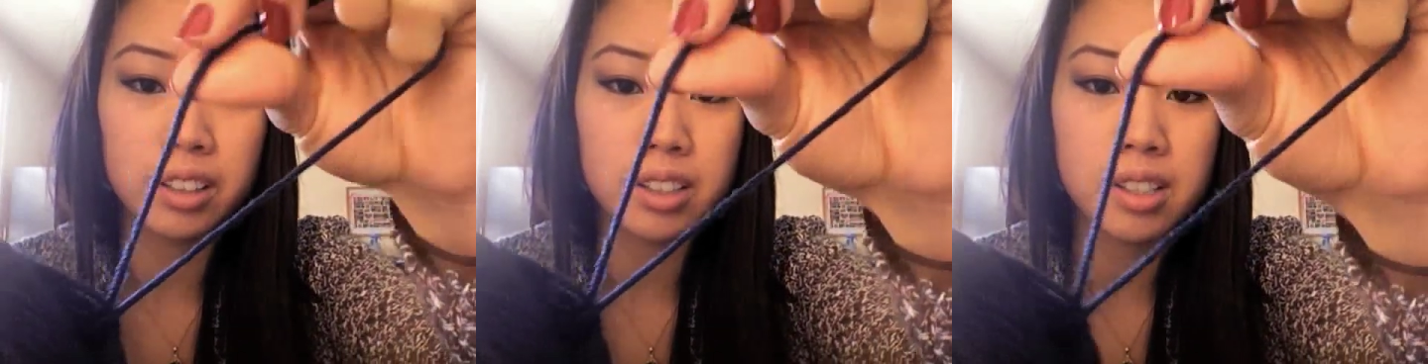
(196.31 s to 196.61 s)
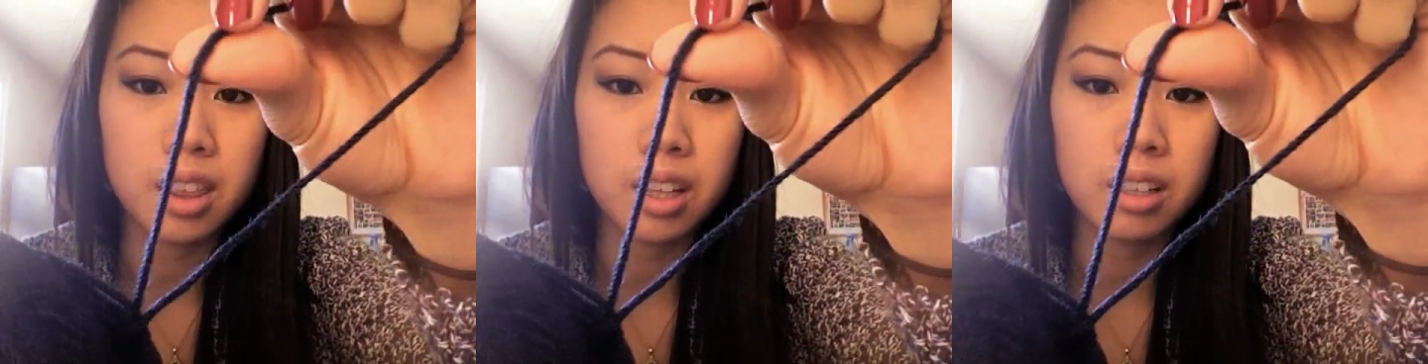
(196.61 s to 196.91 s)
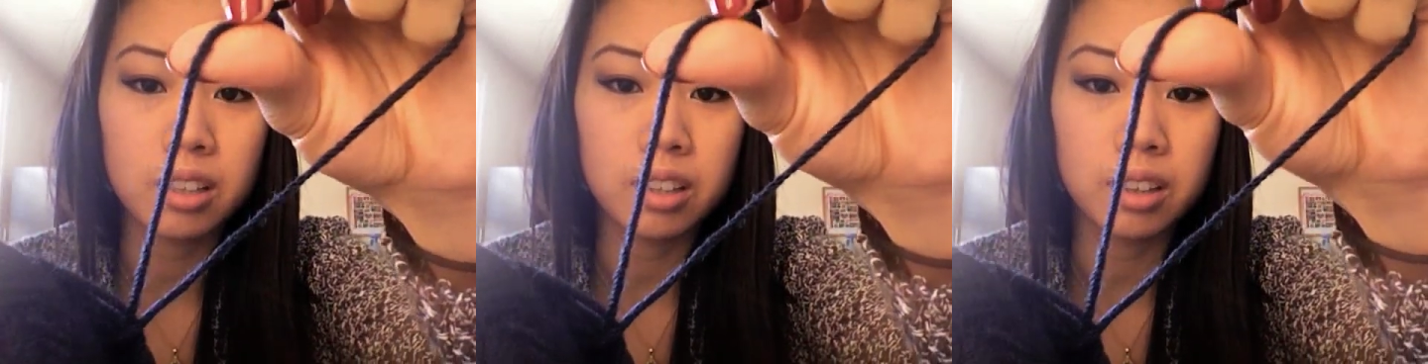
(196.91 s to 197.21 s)
It's
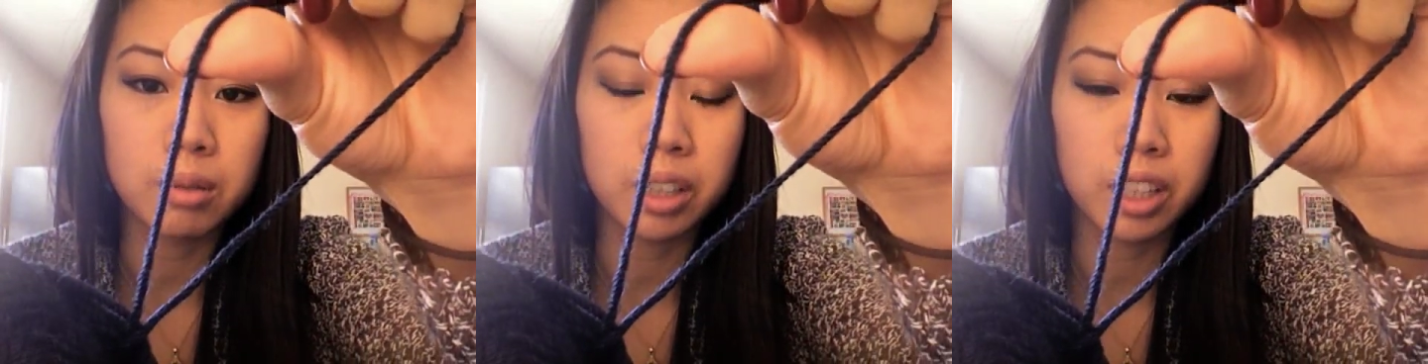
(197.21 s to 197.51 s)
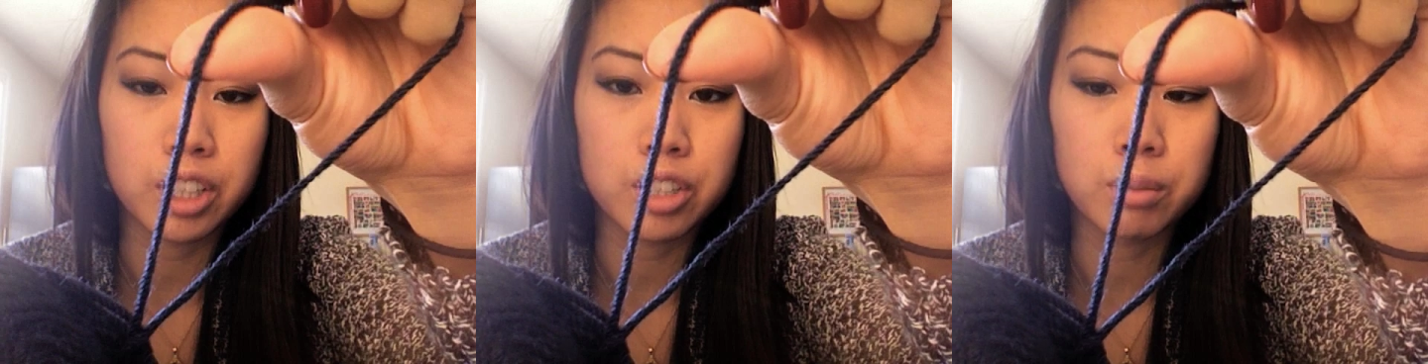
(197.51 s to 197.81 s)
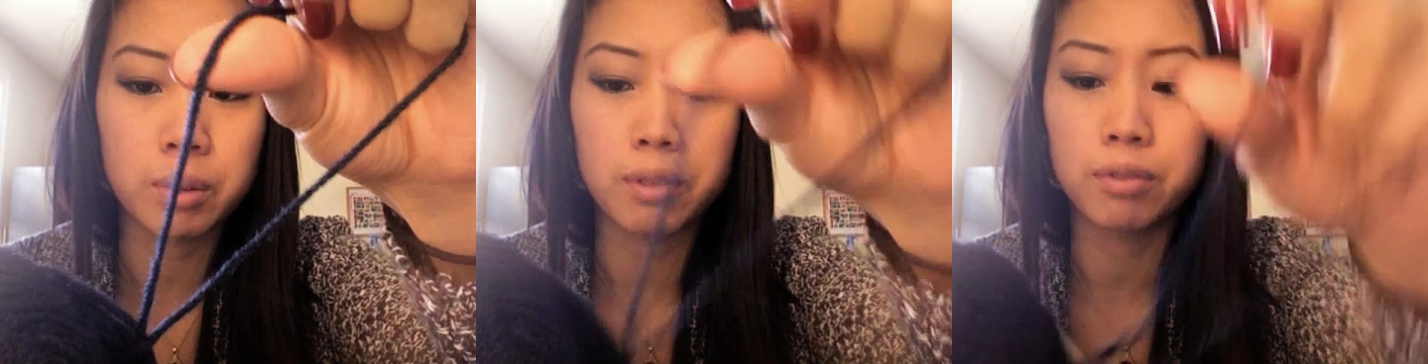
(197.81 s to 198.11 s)
thinner than the one I
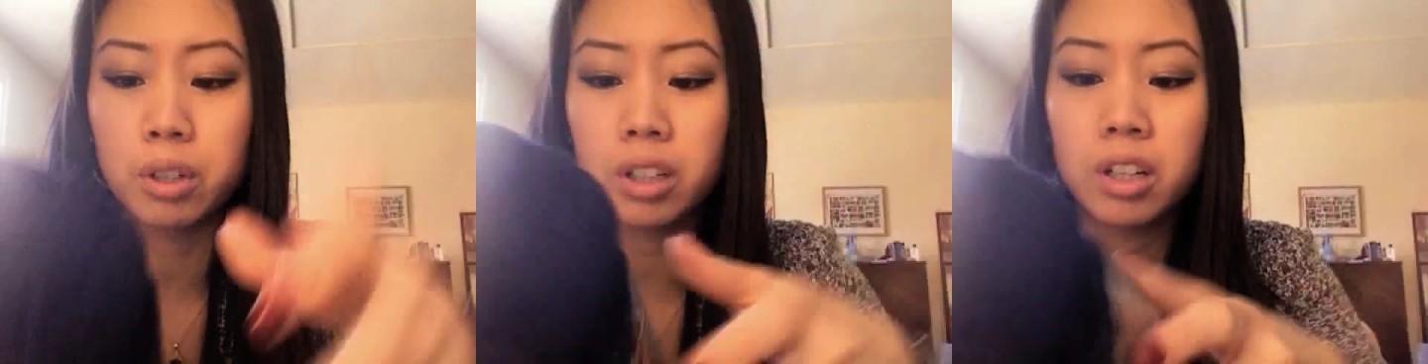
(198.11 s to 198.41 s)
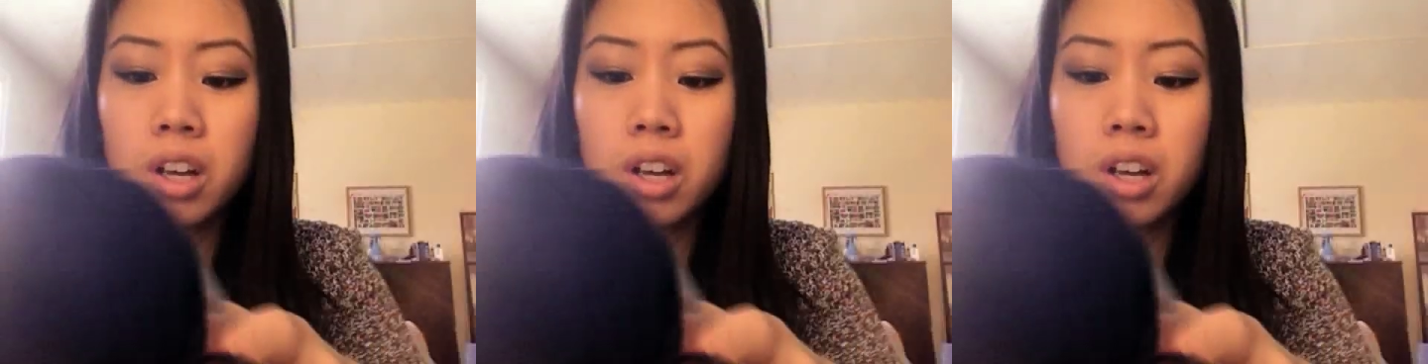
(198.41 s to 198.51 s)
showed before.